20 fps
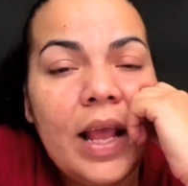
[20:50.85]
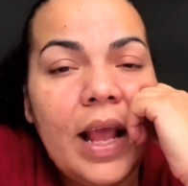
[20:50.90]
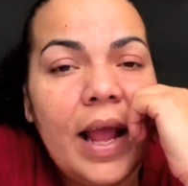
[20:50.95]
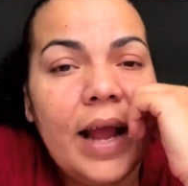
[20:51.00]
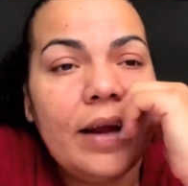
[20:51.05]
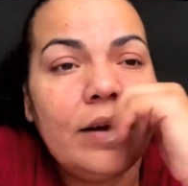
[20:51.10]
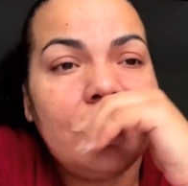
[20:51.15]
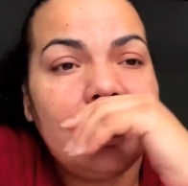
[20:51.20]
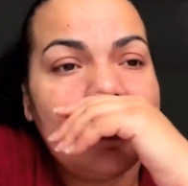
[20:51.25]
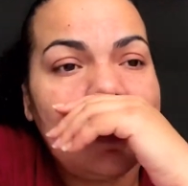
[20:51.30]

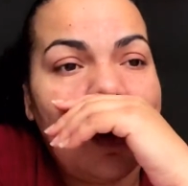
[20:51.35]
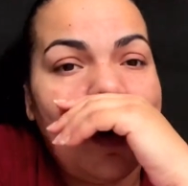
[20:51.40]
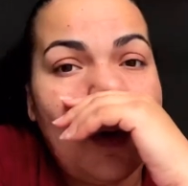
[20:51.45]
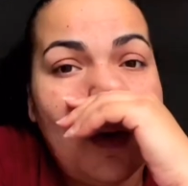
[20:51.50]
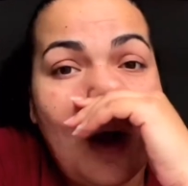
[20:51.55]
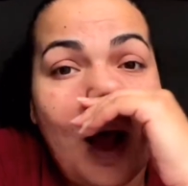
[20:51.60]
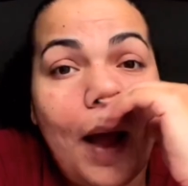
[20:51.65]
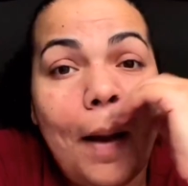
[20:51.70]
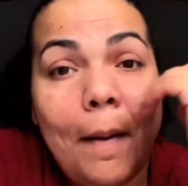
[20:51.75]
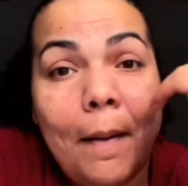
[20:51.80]
And
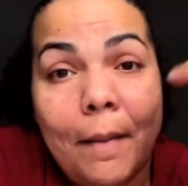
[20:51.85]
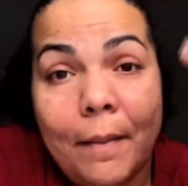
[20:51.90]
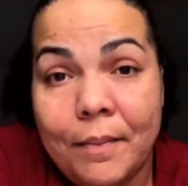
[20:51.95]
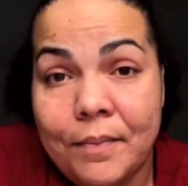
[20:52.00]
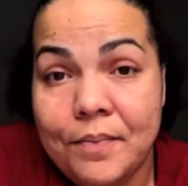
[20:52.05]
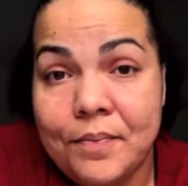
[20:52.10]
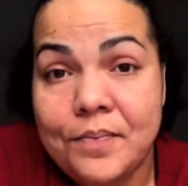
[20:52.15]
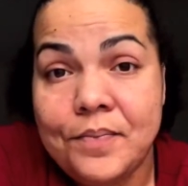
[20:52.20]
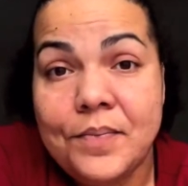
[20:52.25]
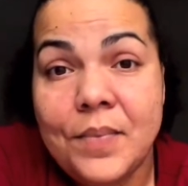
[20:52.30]
so
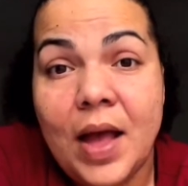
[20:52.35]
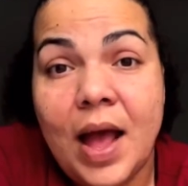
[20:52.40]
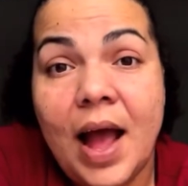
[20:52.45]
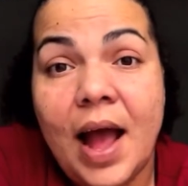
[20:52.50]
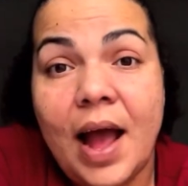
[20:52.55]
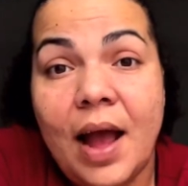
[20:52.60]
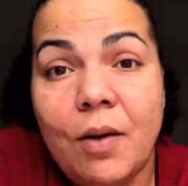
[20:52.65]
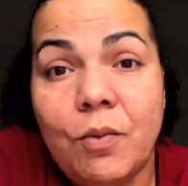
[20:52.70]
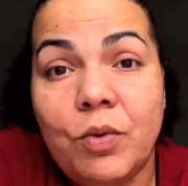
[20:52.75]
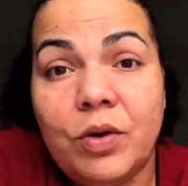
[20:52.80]

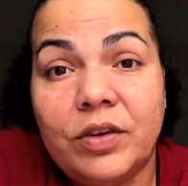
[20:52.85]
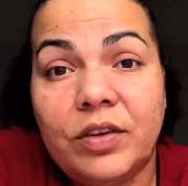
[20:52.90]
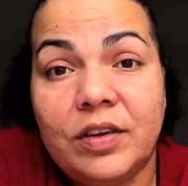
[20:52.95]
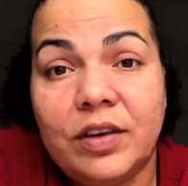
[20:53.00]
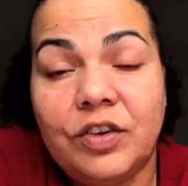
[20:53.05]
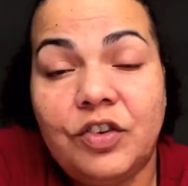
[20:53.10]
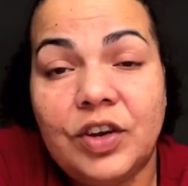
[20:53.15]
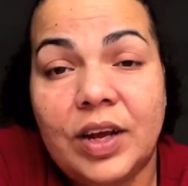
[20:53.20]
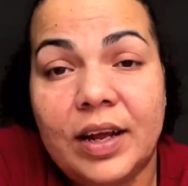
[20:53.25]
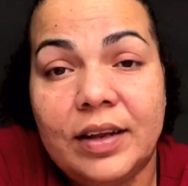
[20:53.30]
I would
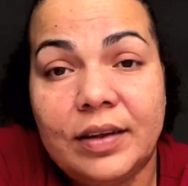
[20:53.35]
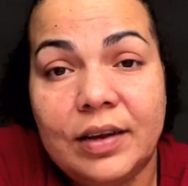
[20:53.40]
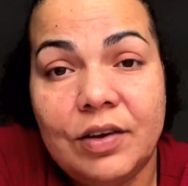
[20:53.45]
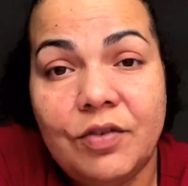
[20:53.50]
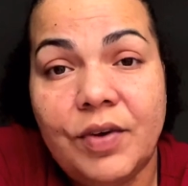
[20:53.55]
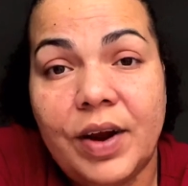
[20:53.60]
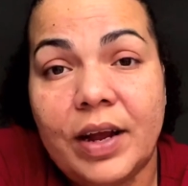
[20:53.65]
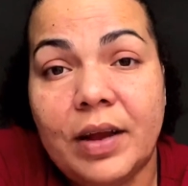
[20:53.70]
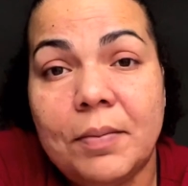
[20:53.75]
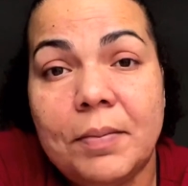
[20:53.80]
suggest and
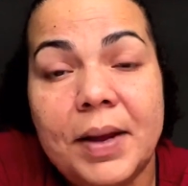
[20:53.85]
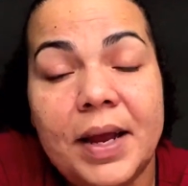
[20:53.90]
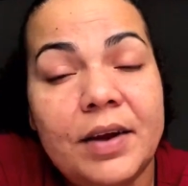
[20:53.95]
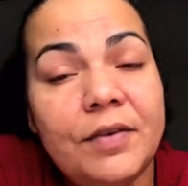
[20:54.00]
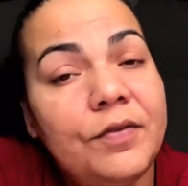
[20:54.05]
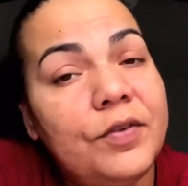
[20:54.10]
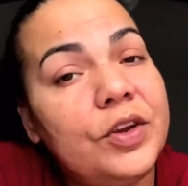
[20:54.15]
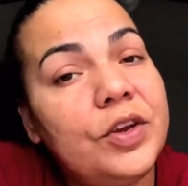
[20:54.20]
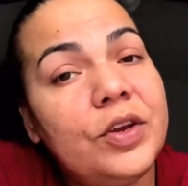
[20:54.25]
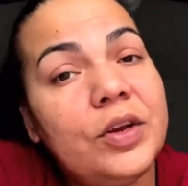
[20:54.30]

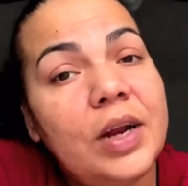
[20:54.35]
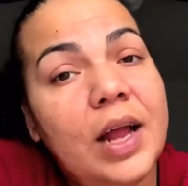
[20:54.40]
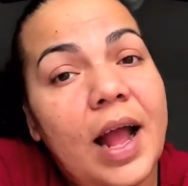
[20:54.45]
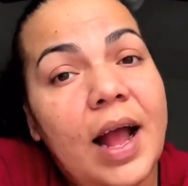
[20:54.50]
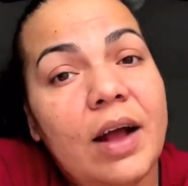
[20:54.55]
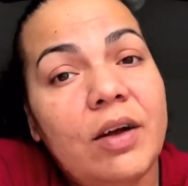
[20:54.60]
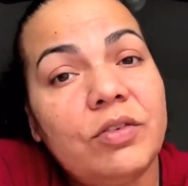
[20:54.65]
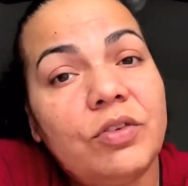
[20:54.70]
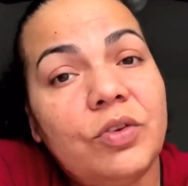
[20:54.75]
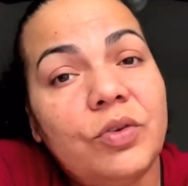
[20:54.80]
recommend for you to
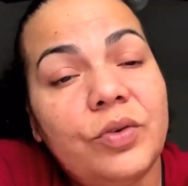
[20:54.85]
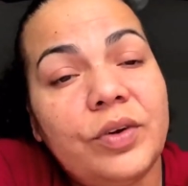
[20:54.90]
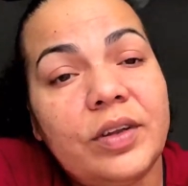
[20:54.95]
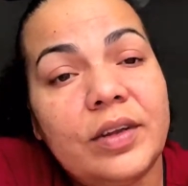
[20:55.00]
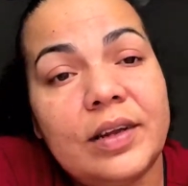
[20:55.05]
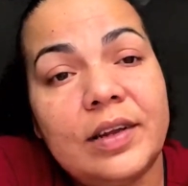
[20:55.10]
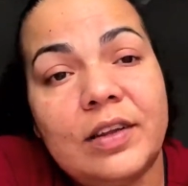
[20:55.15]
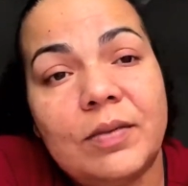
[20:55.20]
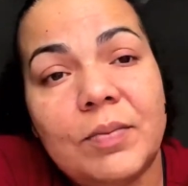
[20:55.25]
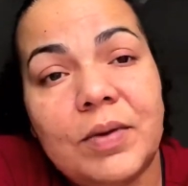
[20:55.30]
outsource
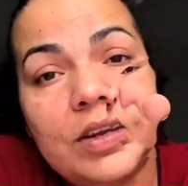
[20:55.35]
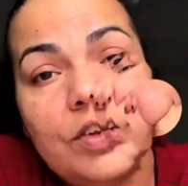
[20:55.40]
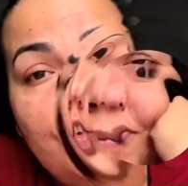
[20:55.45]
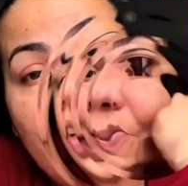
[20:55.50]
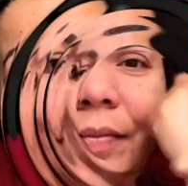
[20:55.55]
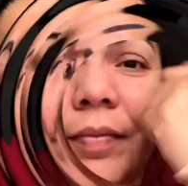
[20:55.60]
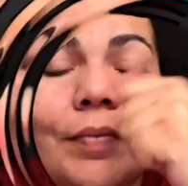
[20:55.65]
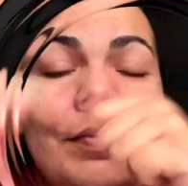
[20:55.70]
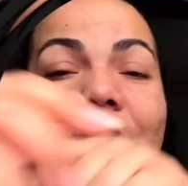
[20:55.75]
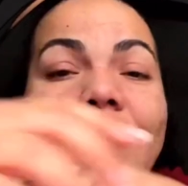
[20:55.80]
as much
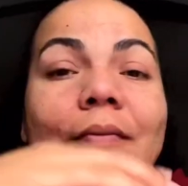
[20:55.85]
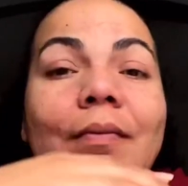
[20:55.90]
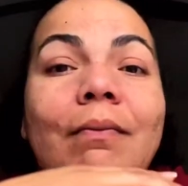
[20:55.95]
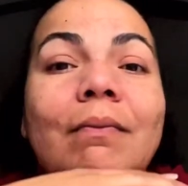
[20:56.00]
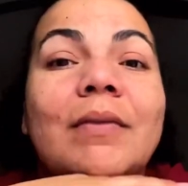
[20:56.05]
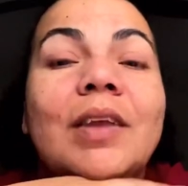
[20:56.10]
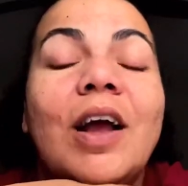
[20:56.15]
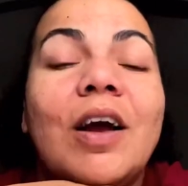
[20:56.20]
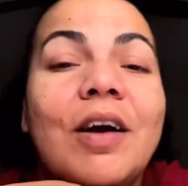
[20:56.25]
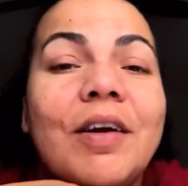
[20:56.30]
as
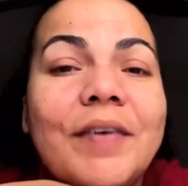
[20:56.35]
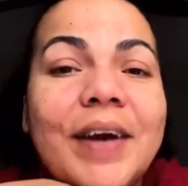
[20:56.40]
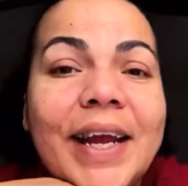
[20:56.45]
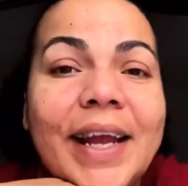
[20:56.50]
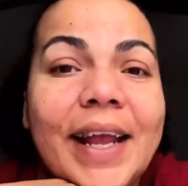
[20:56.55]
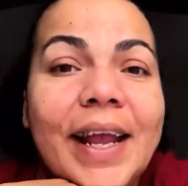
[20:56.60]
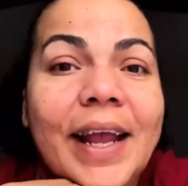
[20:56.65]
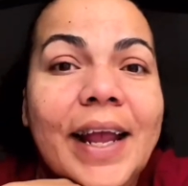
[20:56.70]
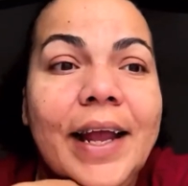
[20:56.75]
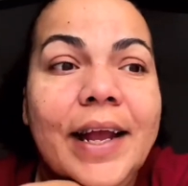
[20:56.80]
possible. All right,
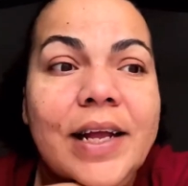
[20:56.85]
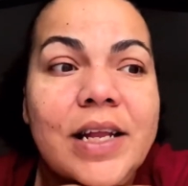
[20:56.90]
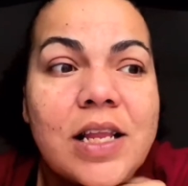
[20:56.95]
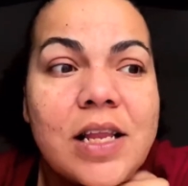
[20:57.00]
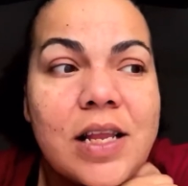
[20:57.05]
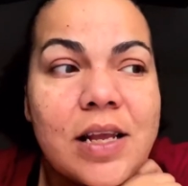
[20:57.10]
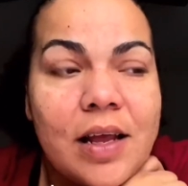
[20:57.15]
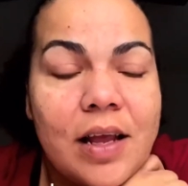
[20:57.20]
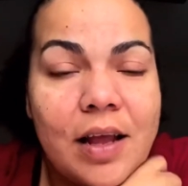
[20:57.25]
and